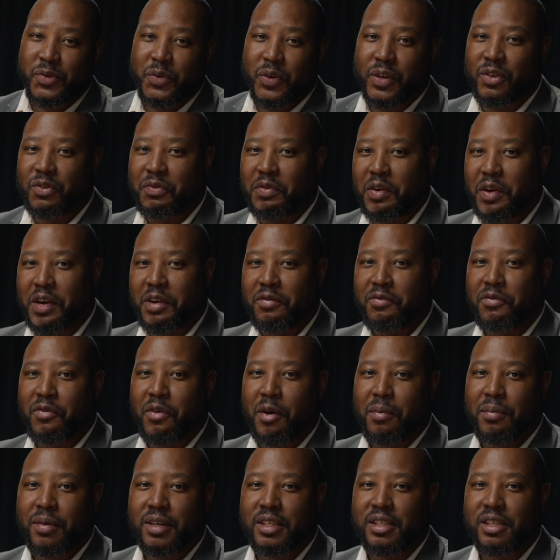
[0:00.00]
was very
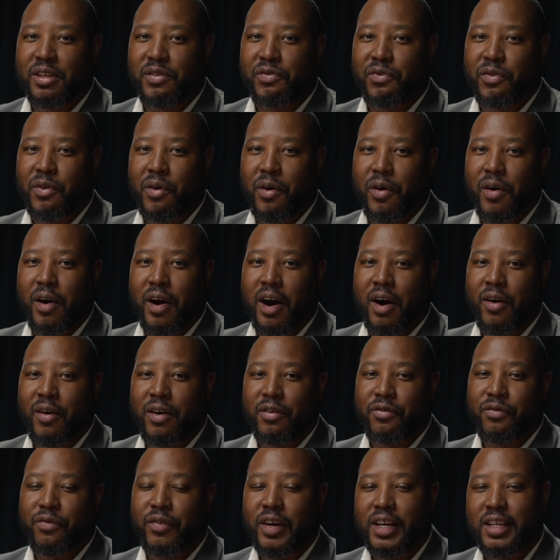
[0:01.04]
informative for
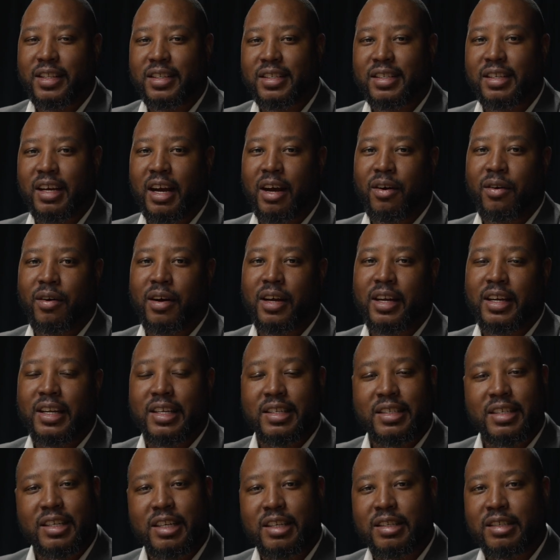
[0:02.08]
our friends, our
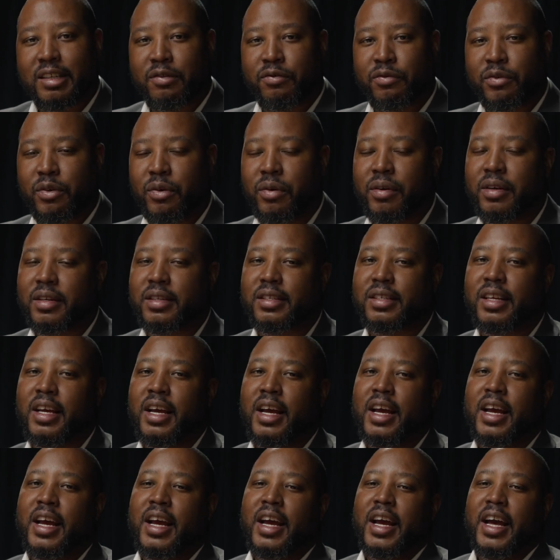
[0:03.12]
listeners and viewers.
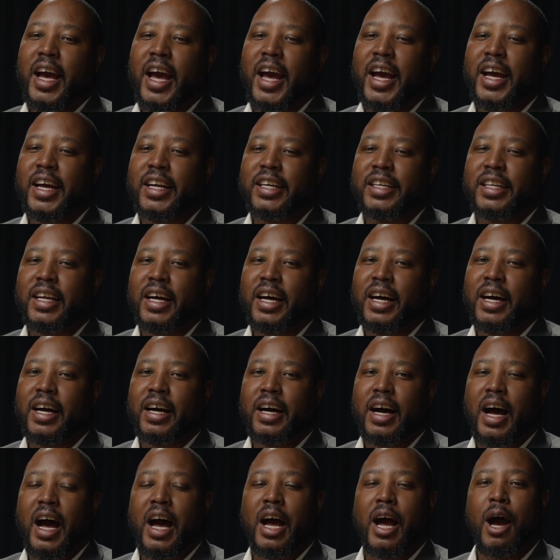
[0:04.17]
And
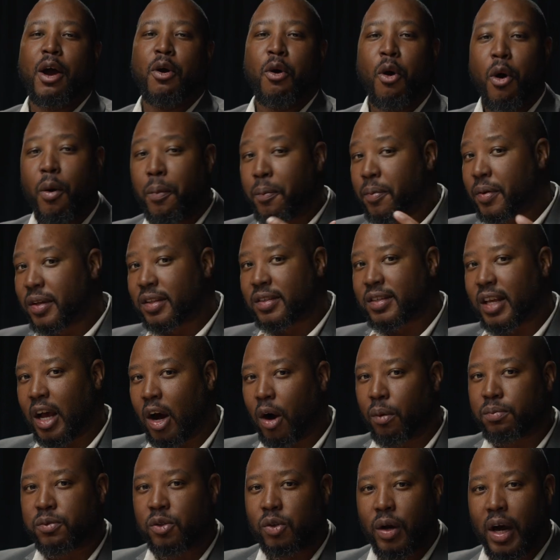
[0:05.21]
I hope it's
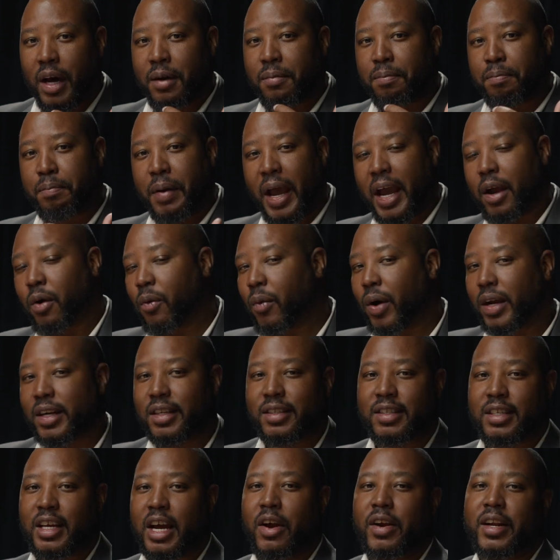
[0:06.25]
helped you unpack what
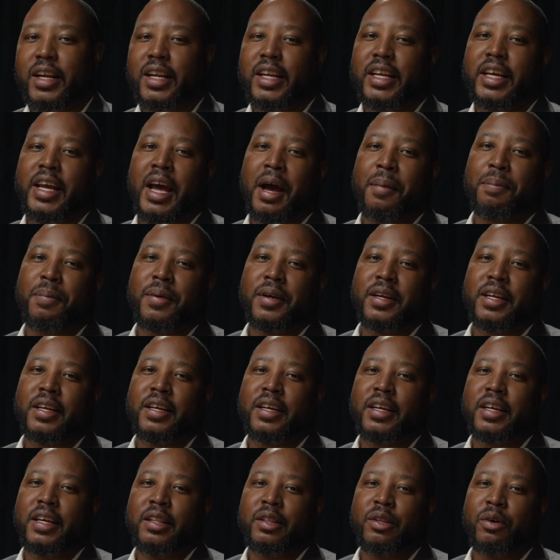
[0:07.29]
is currently
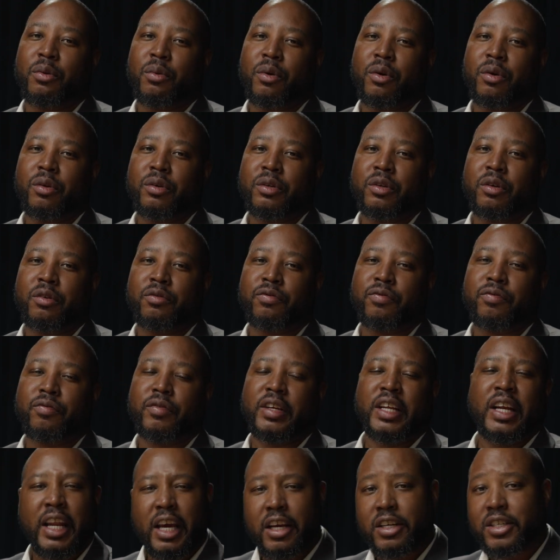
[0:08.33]
happening in the world of
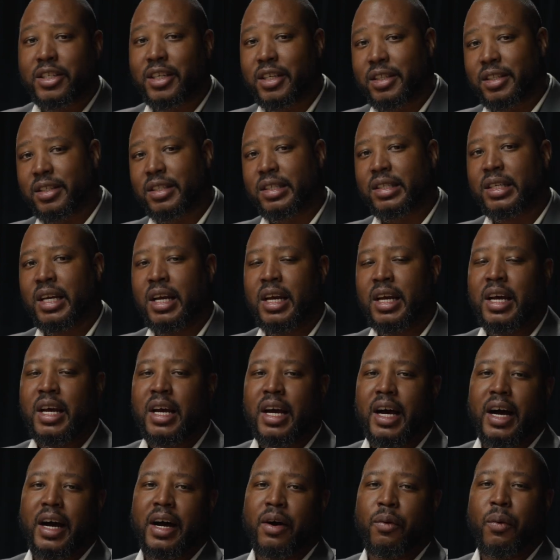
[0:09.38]
elections,
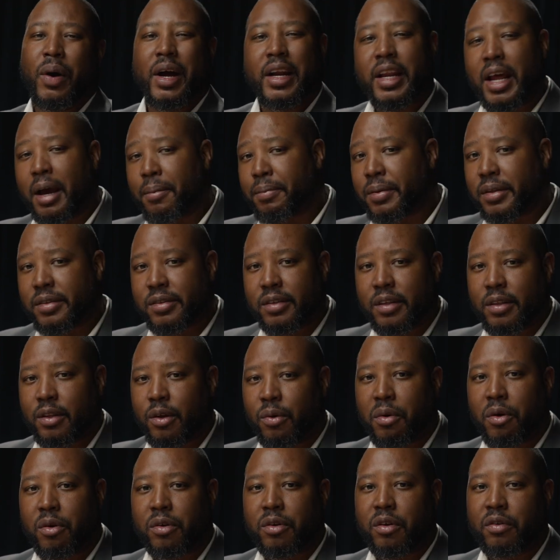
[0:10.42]
what happens in the
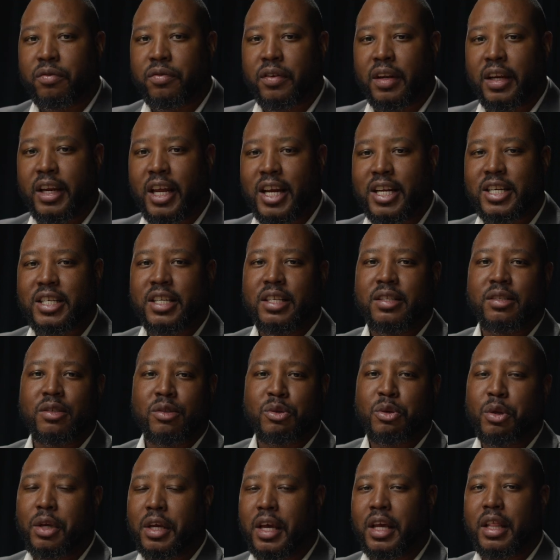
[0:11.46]
world of elections,
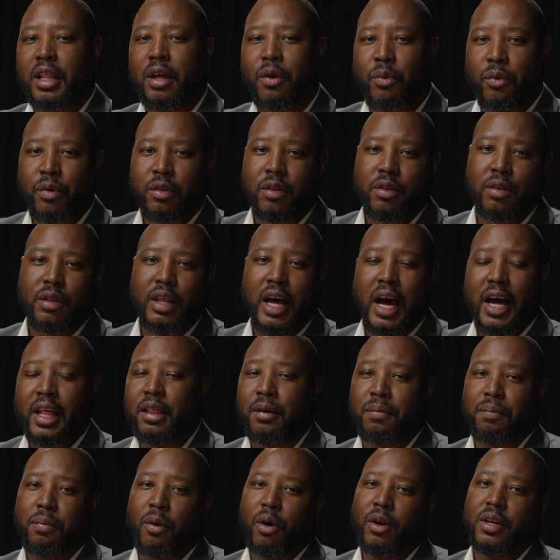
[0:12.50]
together with
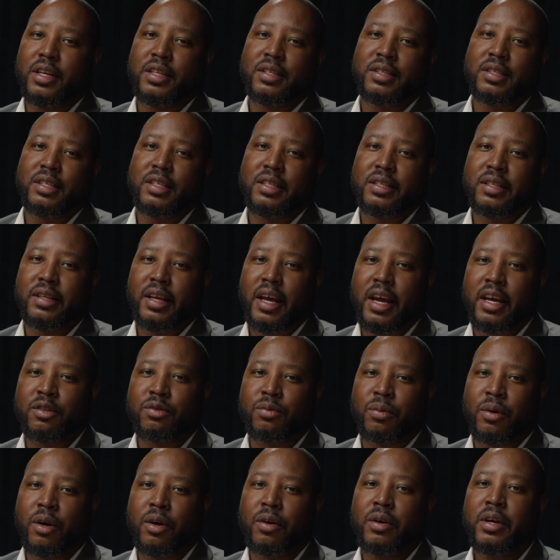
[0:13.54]
other policies
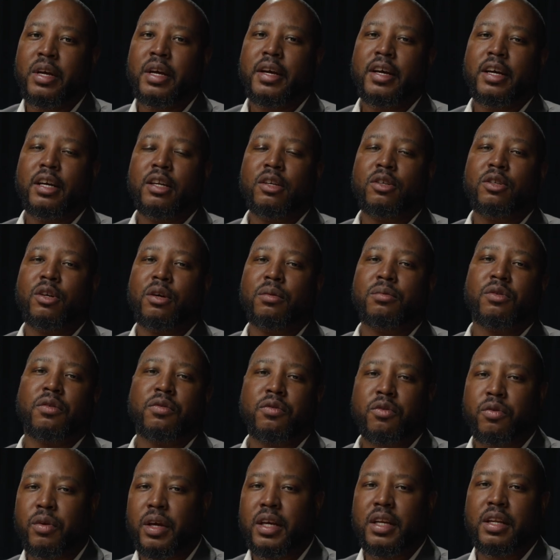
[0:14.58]
as well in terms
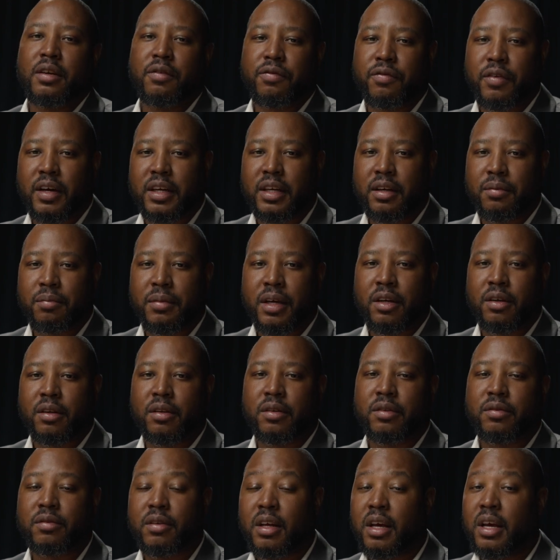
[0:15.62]
of trading
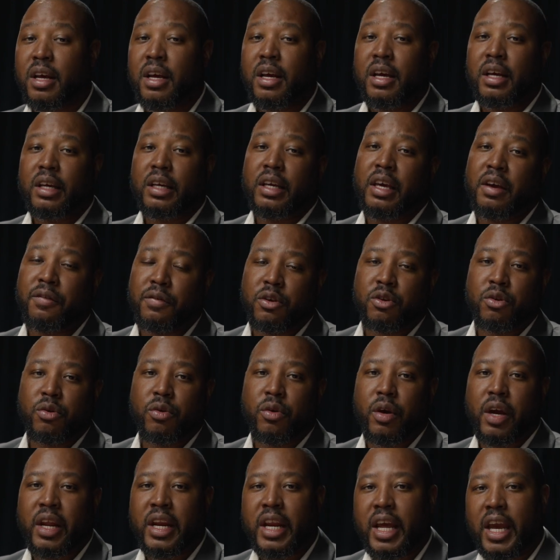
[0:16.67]
fundamentals, giving
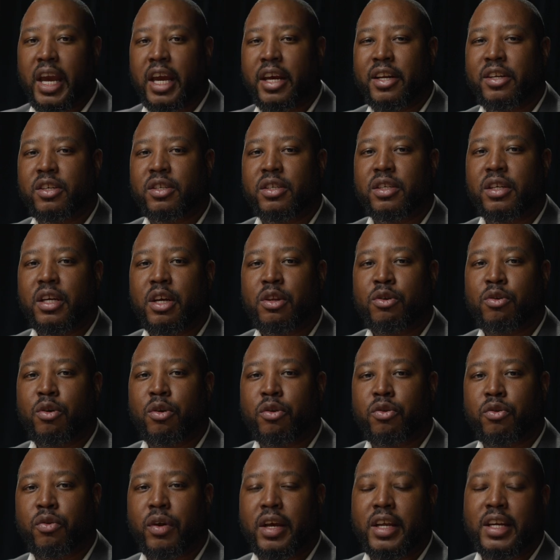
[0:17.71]
you an edge in
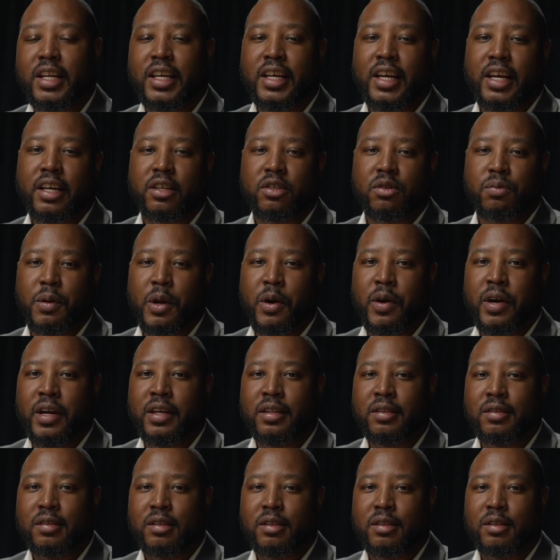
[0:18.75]
your trading
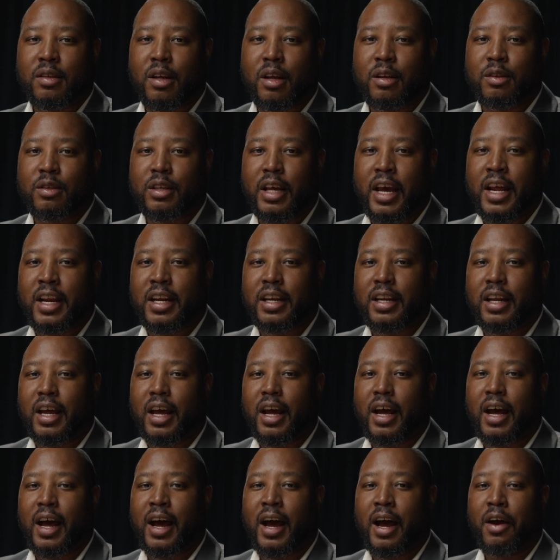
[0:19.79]
experience. And
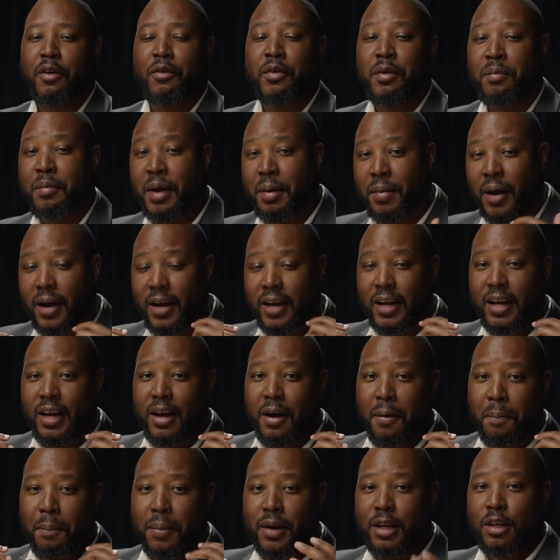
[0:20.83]
remember,
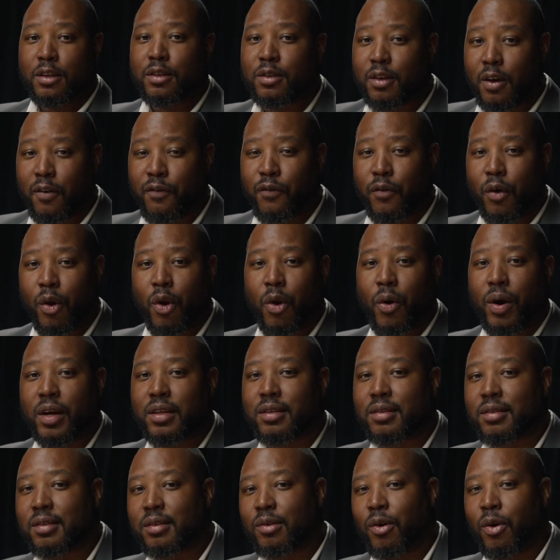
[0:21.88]
please follow
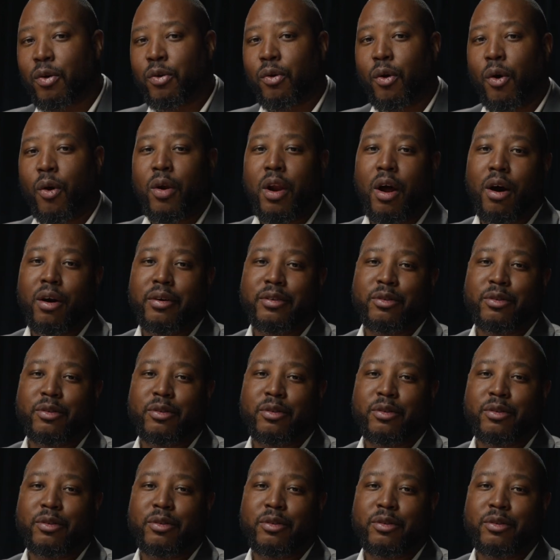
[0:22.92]
us on all our